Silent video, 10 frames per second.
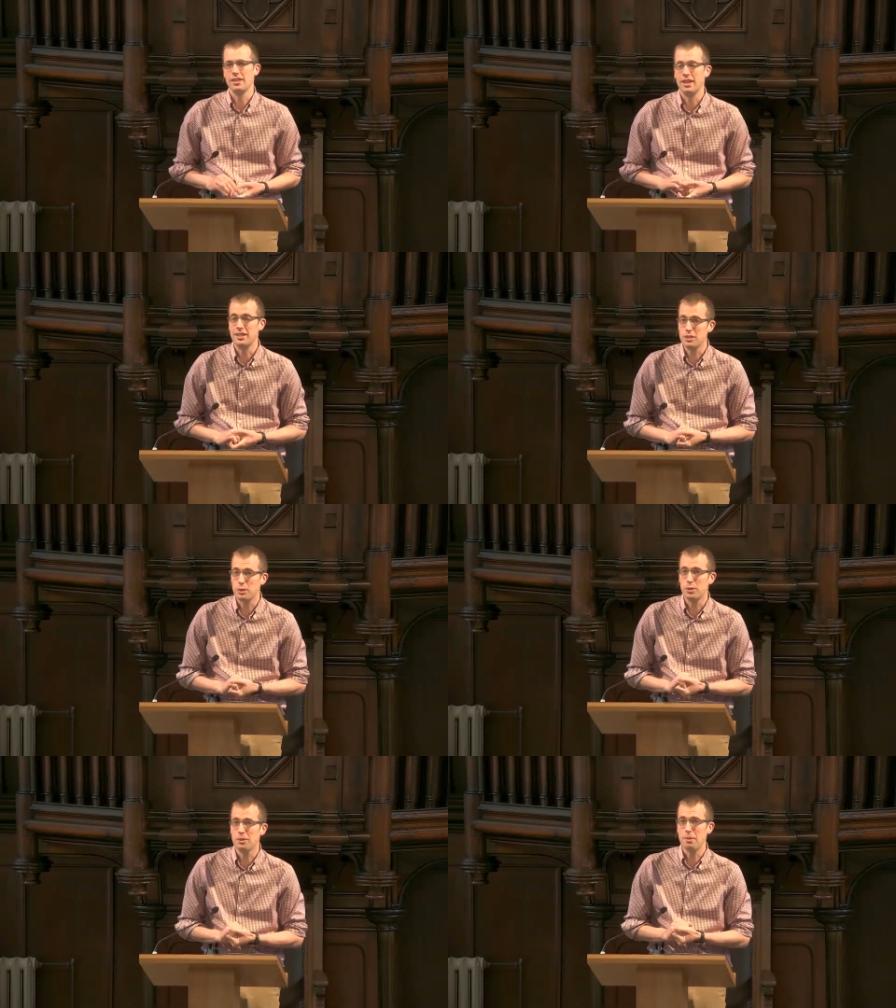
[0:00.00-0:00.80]
And he
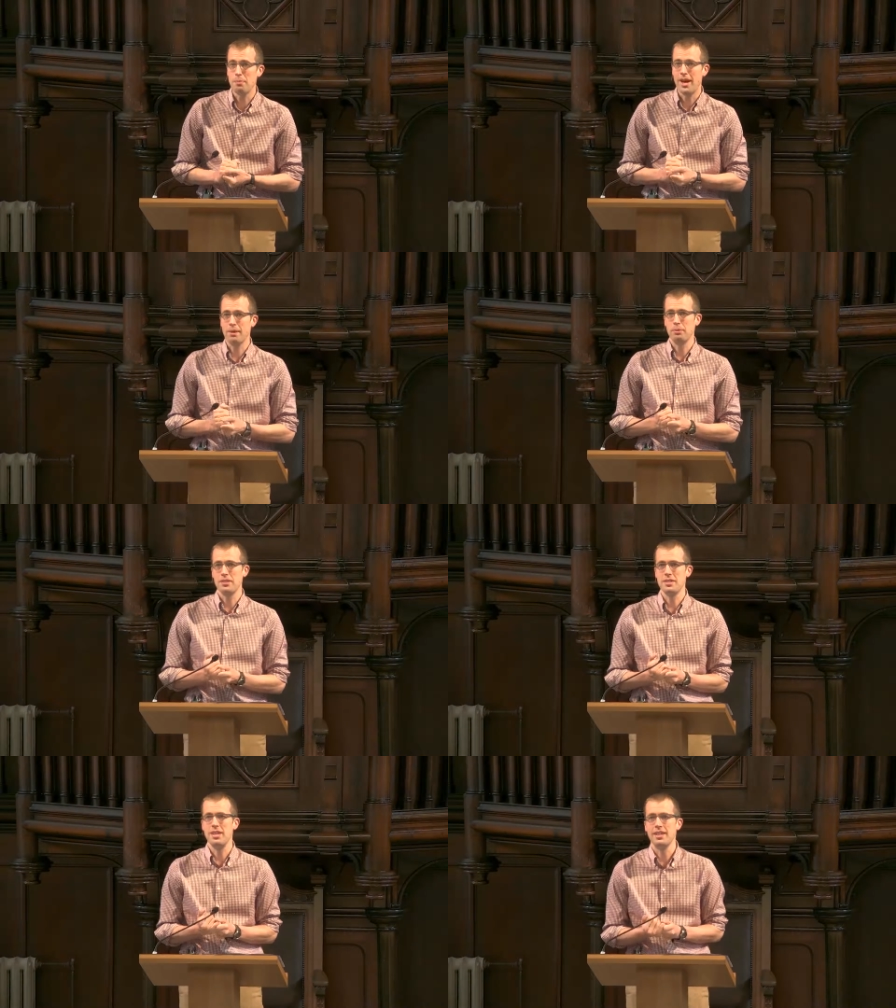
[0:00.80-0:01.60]
told them a parable,
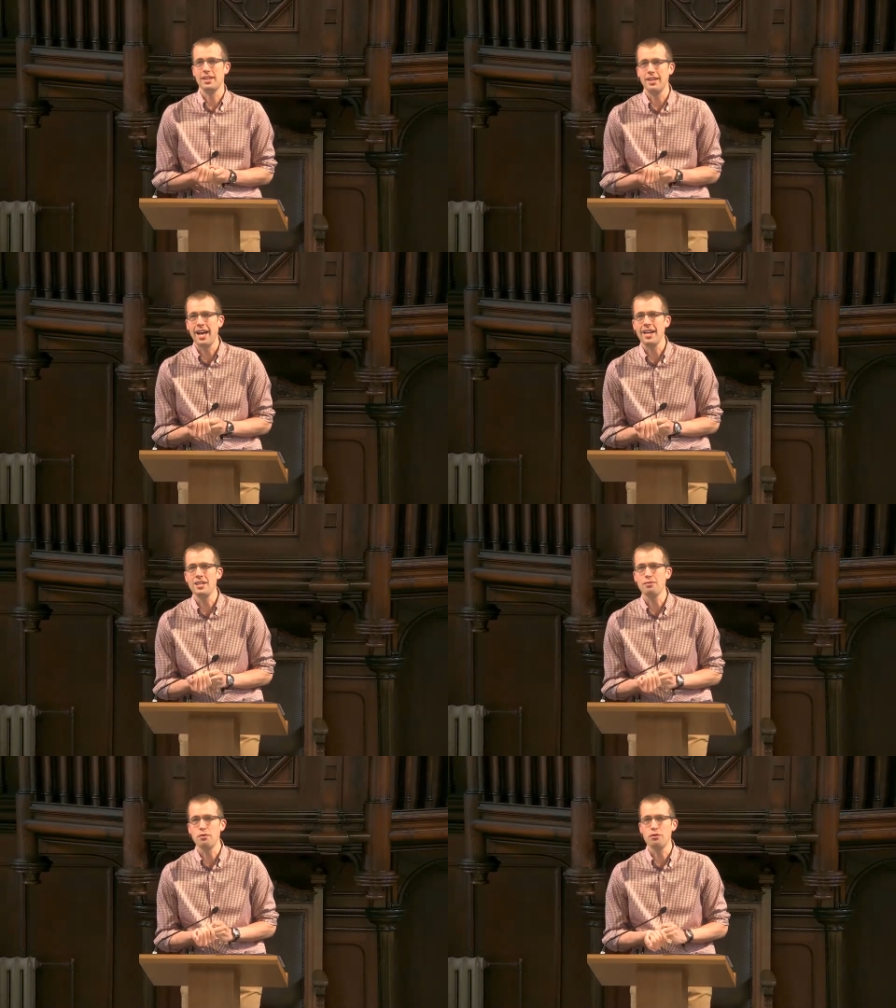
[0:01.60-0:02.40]
saying, "The land
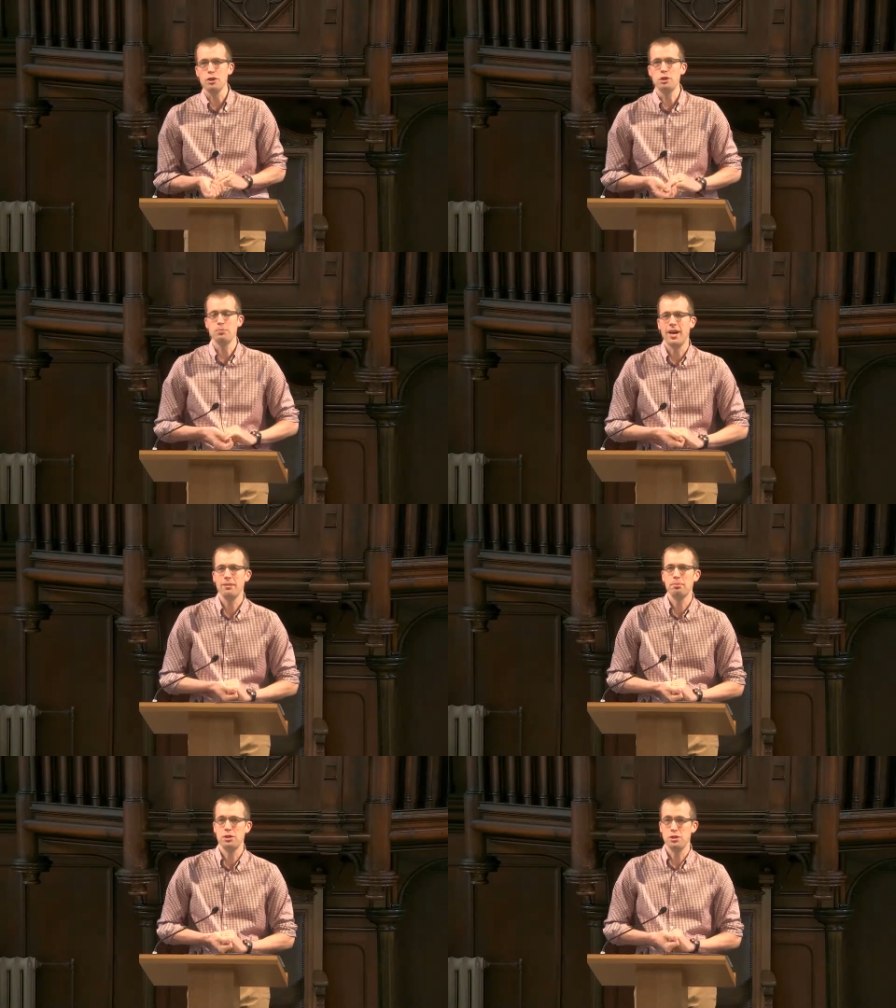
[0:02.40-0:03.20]
of a rich
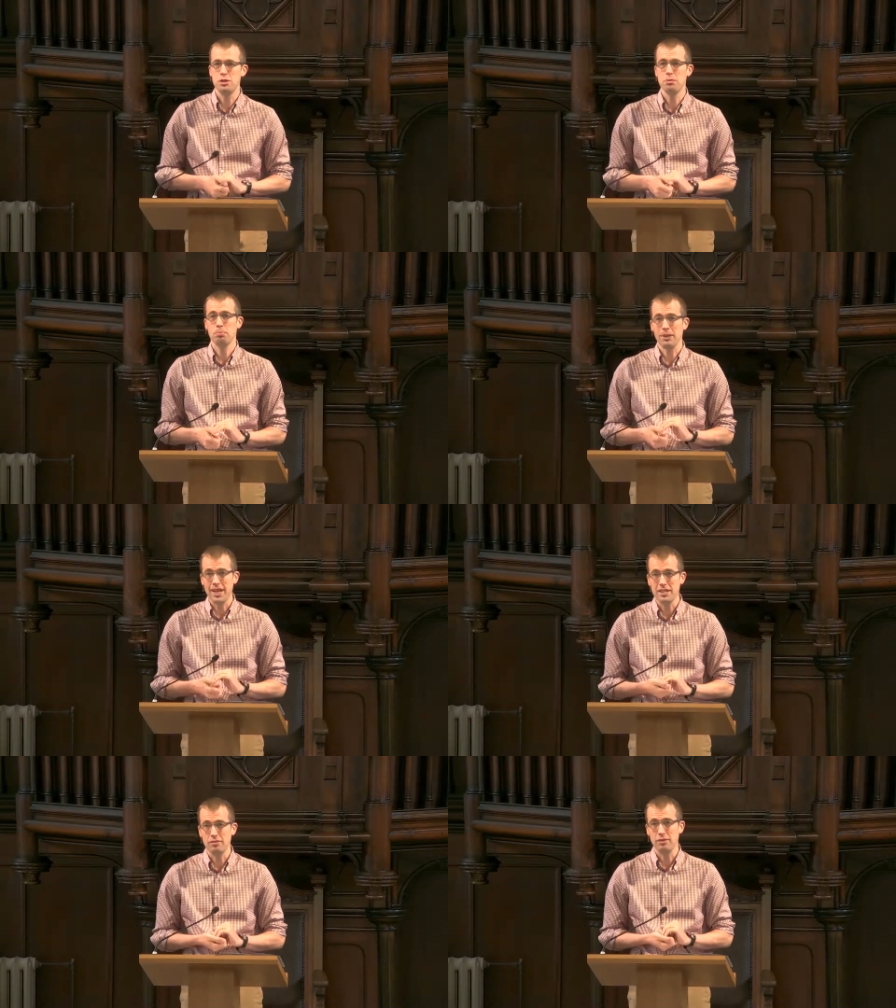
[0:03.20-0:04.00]
man produced
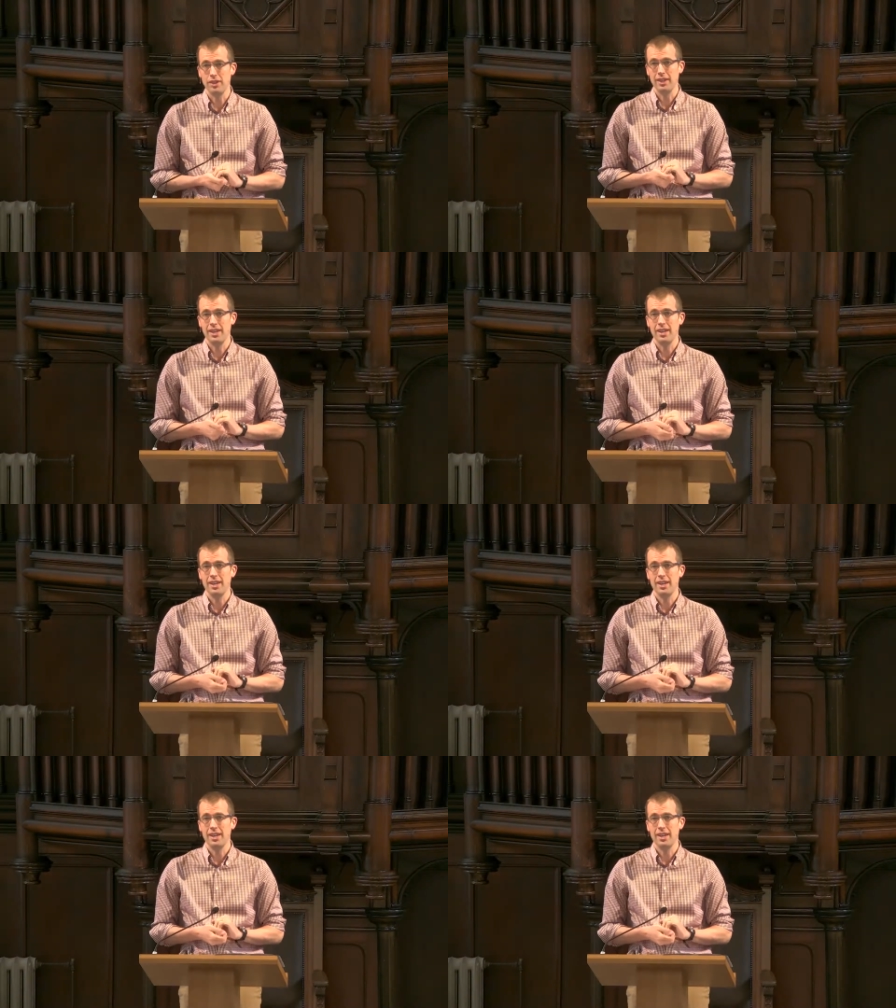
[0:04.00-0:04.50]
plentifully.